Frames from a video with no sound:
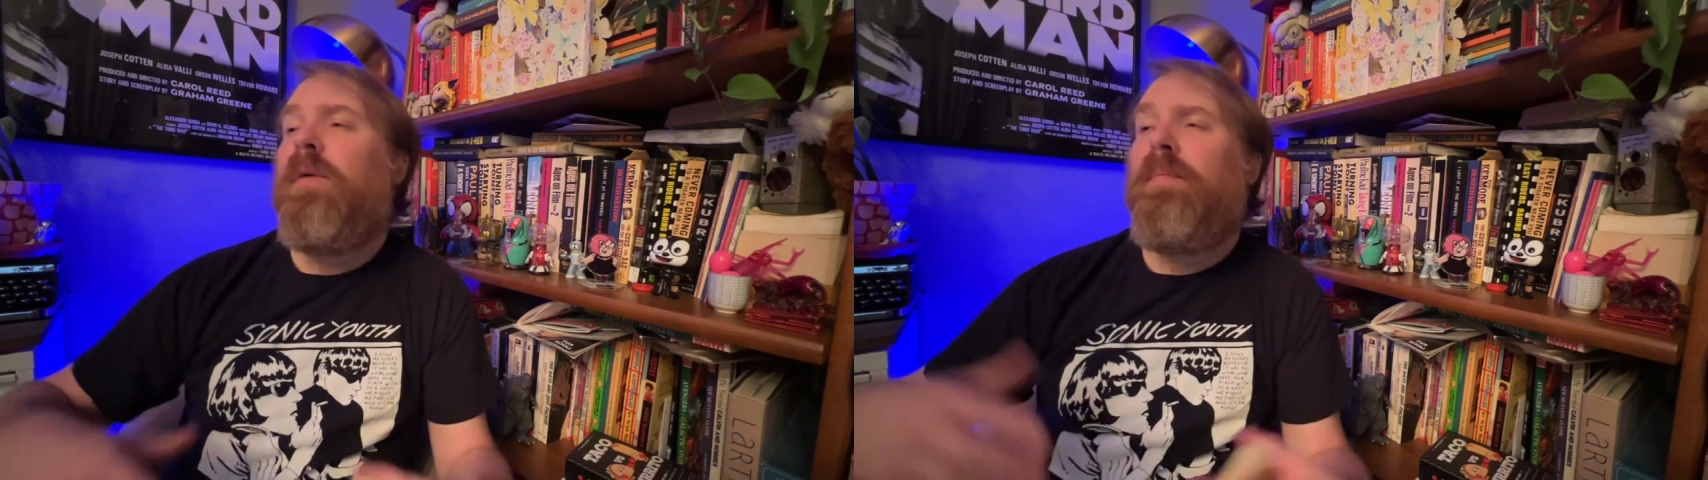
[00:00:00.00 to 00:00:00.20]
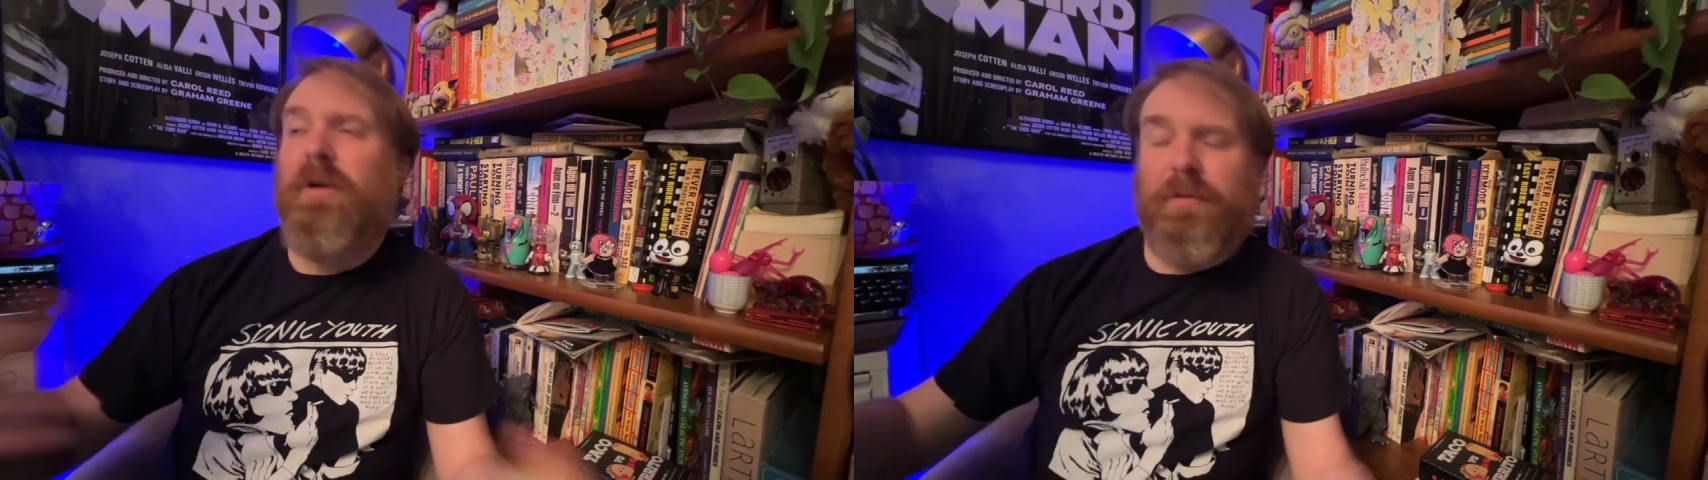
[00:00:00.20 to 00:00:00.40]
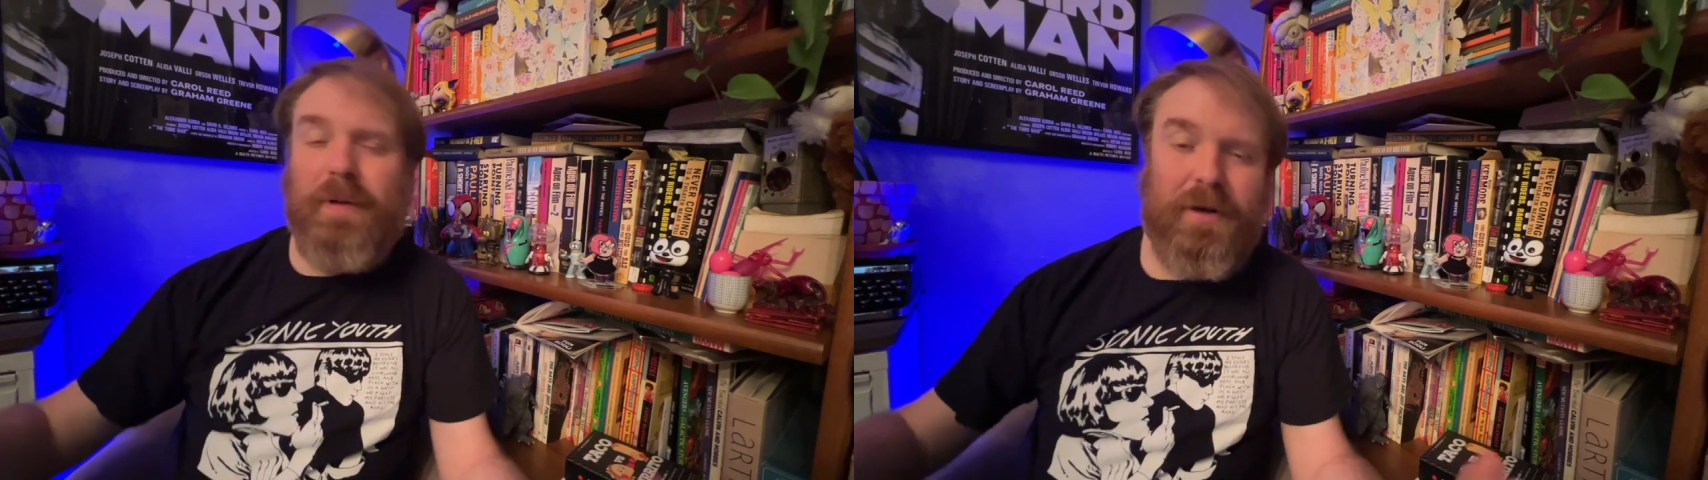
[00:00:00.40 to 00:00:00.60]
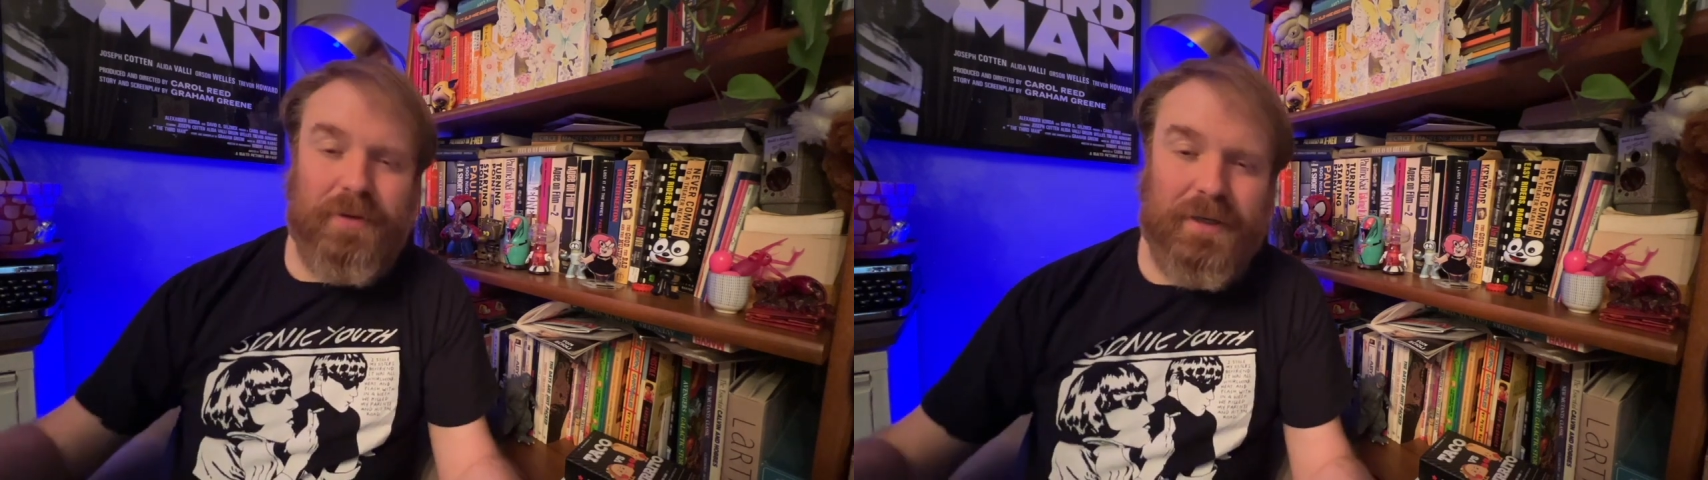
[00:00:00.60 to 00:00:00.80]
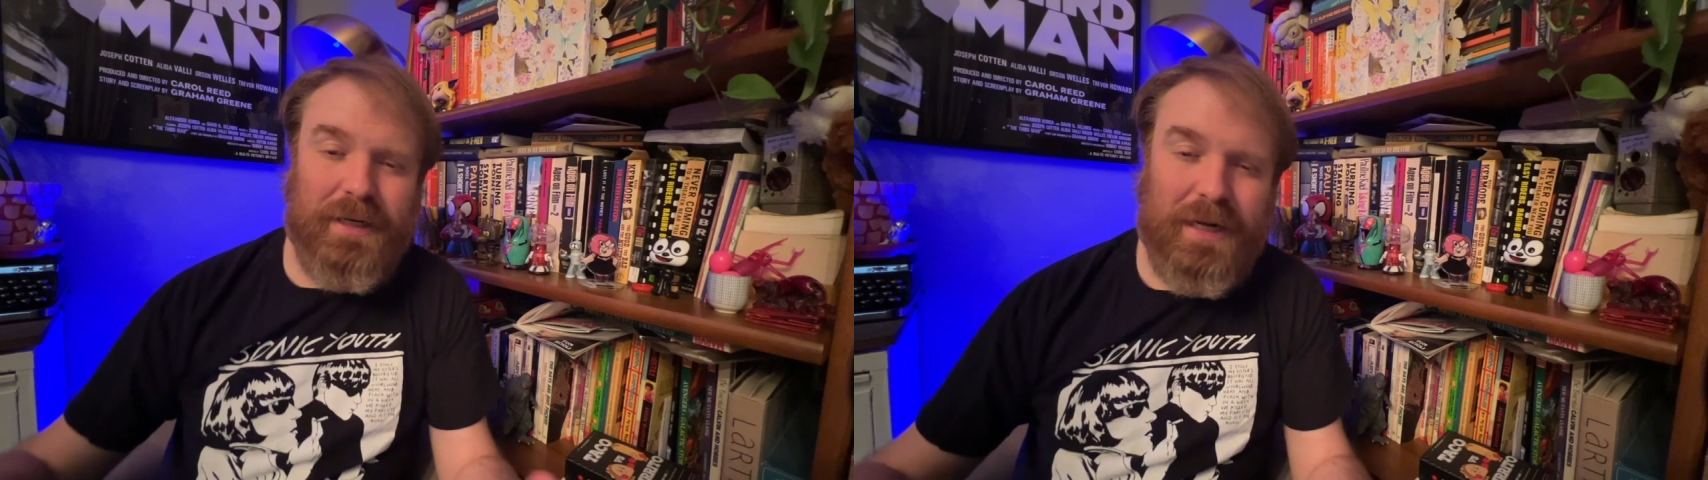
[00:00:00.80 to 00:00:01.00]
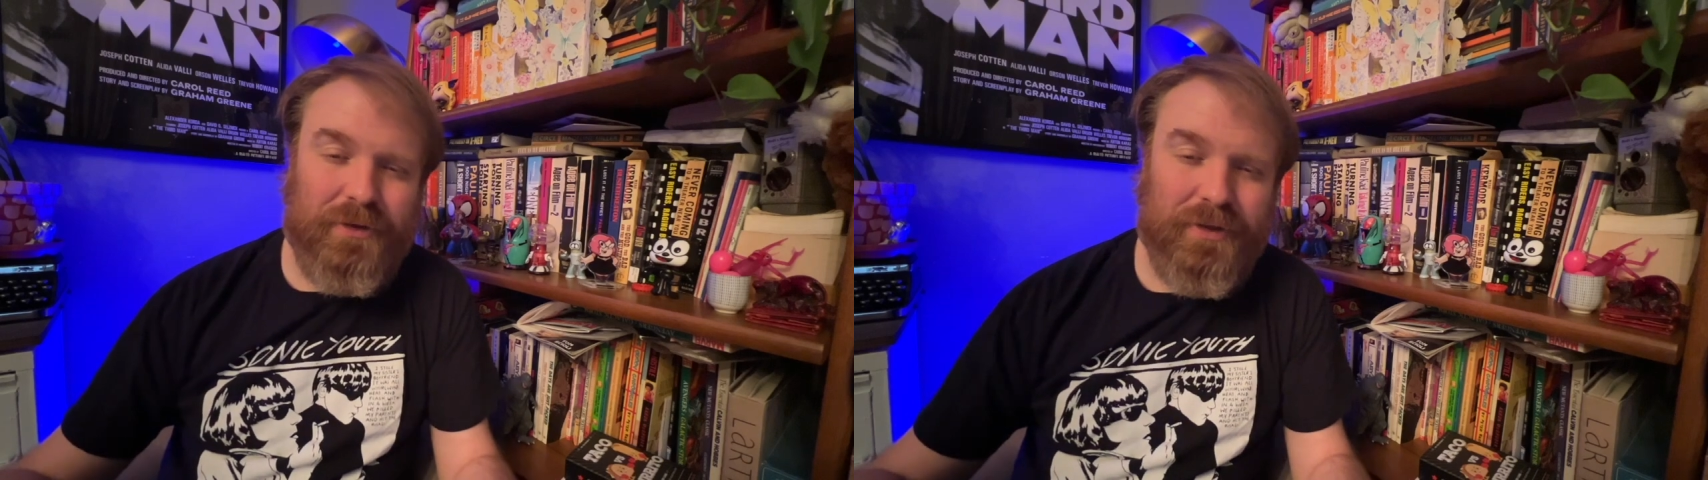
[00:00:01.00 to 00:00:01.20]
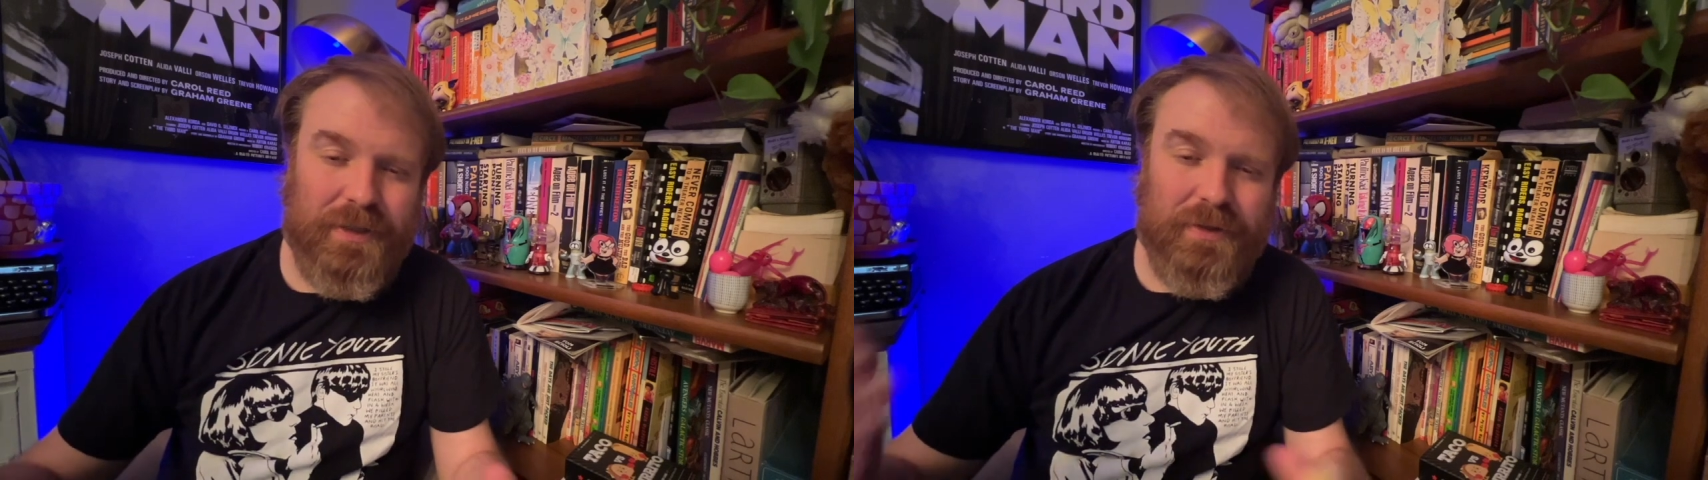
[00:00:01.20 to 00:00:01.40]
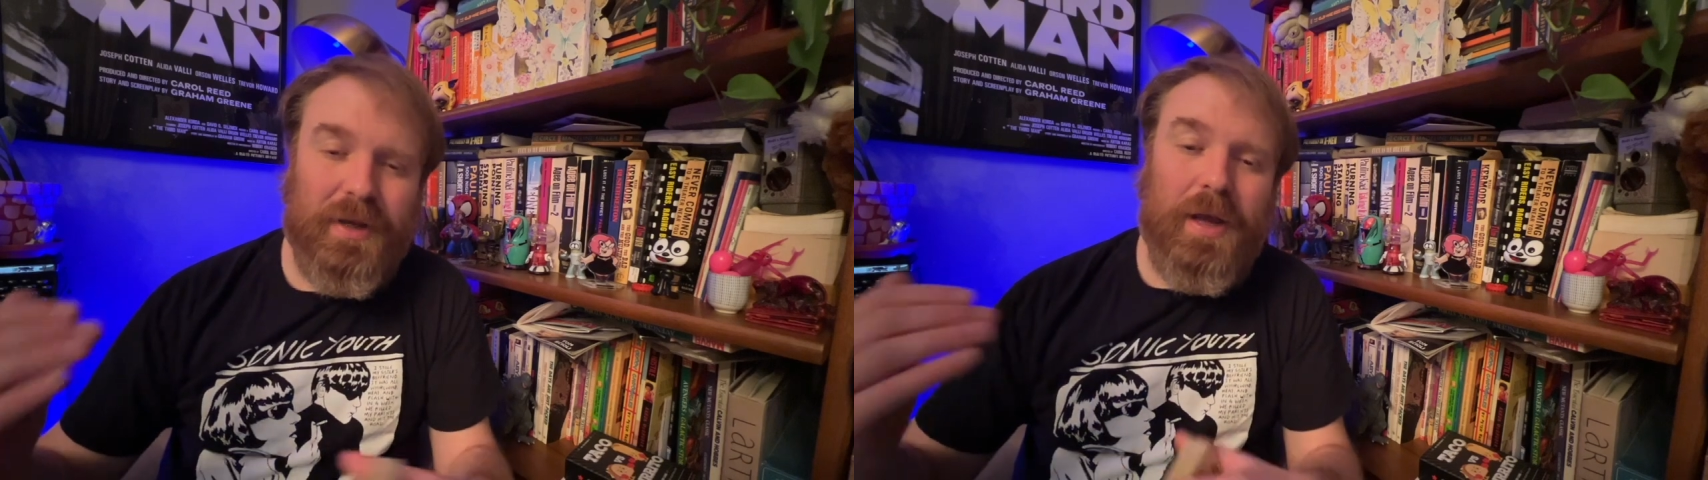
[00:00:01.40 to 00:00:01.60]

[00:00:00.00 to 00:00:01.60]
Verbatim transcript: much better than it actually is.